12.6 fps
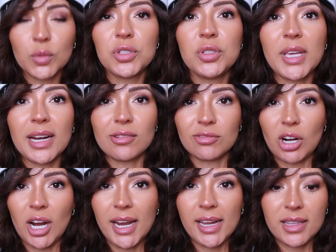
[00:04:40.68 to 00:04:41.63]
Once you get it
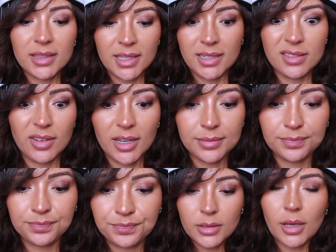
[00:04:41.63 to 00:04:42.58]
right, then it's
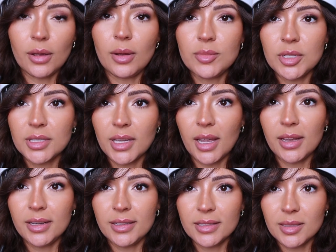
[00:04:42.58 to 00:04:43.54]
fine. So I'm just
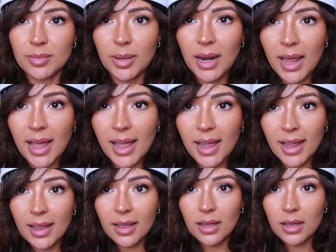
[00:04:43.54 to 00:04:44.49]
going to
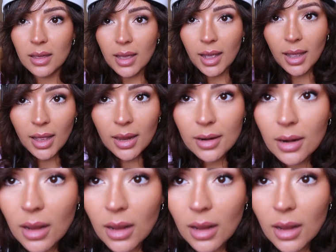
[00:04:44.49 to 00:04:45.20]
play, and